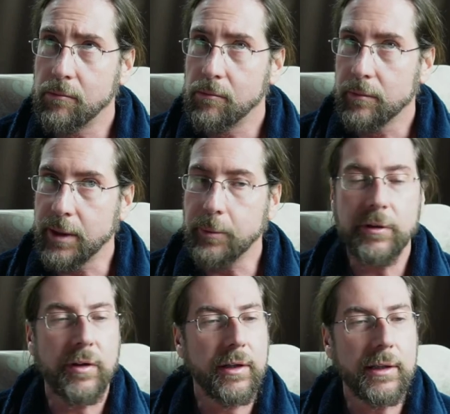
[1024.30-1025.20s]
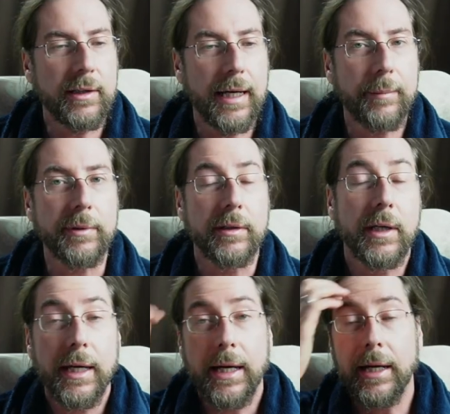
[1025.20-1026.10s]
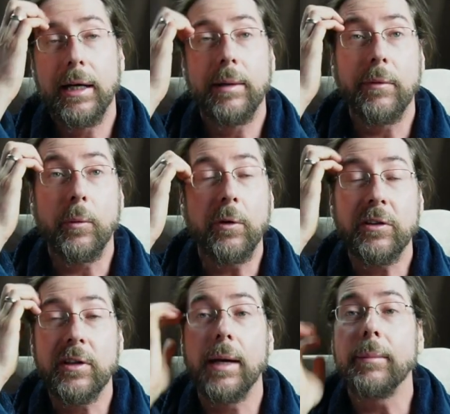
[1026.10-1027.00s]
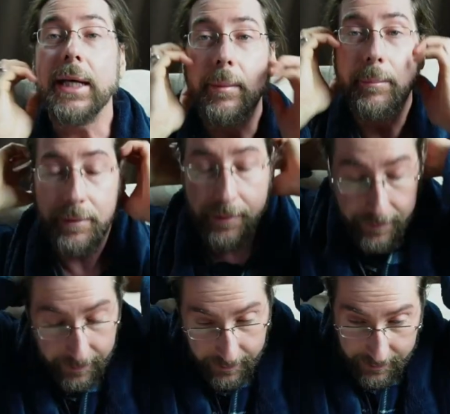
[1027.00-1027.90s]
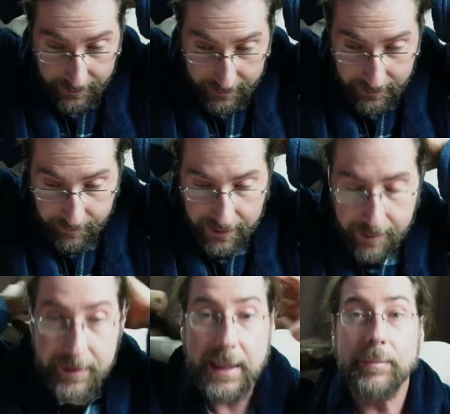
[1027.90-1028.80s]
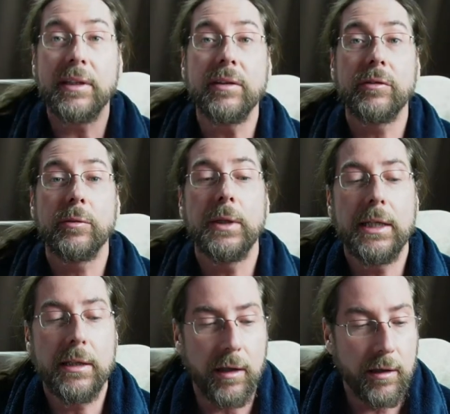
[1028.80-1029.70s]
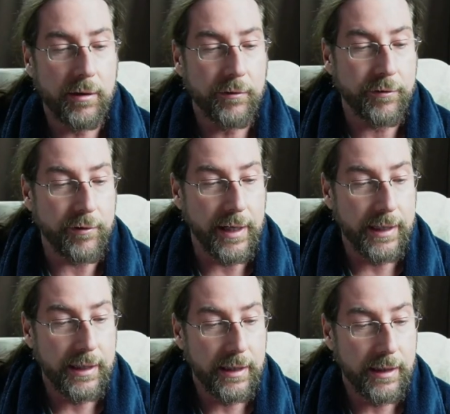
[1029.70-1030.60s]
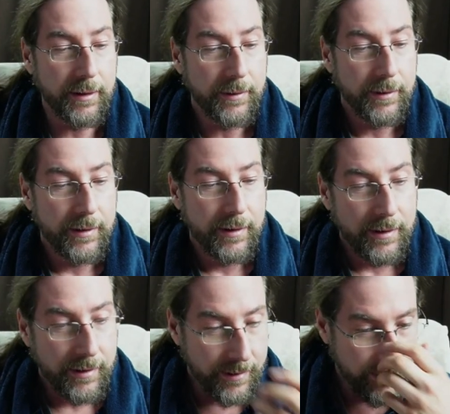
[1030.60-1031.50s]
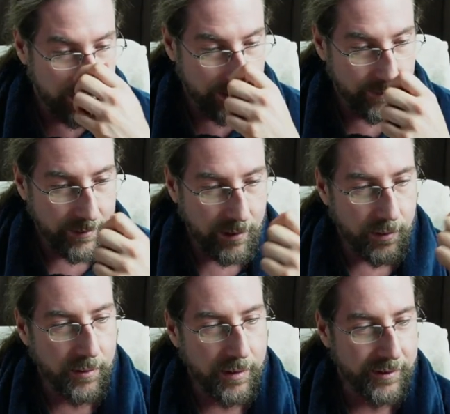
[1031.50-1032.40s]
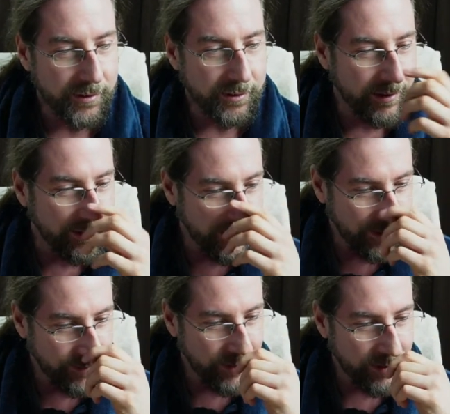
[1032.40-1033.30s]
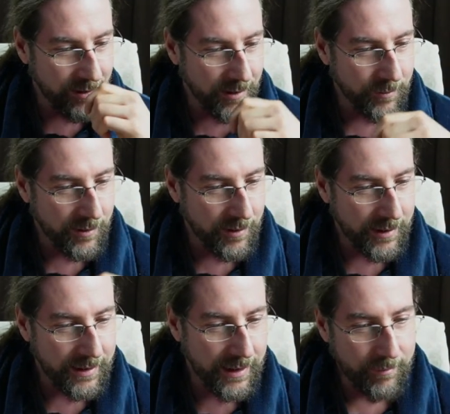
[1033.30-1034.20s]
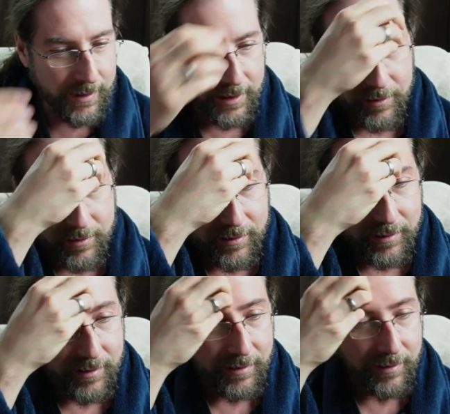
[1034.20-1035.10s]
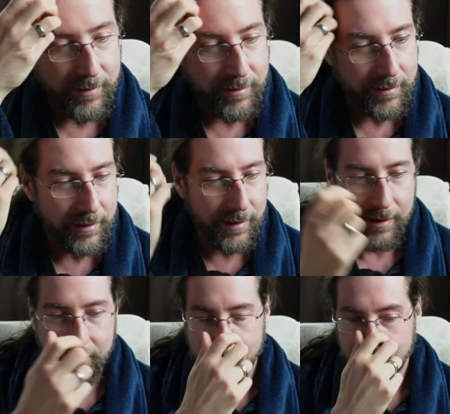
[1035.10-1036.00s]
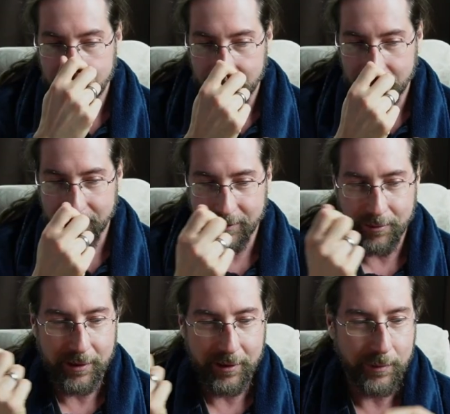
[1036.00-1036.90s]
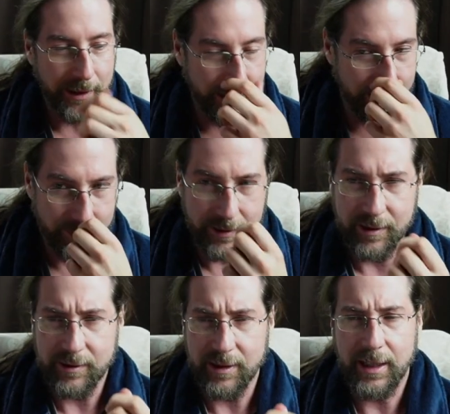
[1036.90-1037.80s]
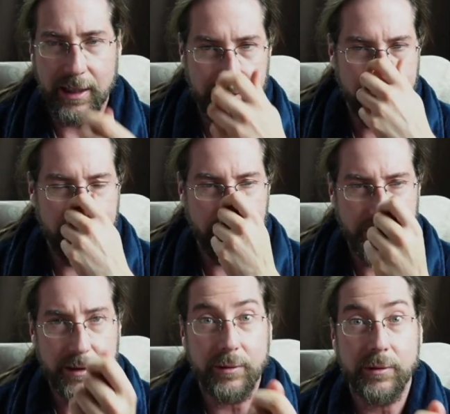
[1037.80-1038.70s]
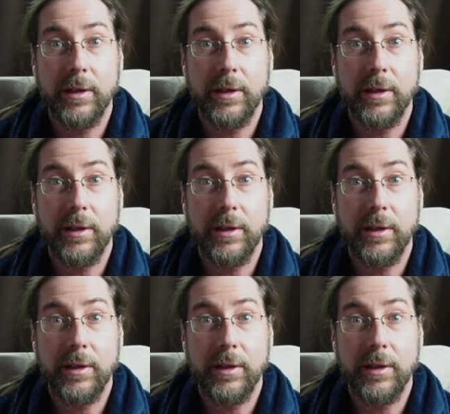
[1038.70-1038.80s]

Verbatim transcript: That was the thing that happened. Um, what's coming up? Um, coming up this week on Friday, uh, oh, so did you give your lawnmower a name yet, or or has it has it run away? Oh, there's a hair in my nose.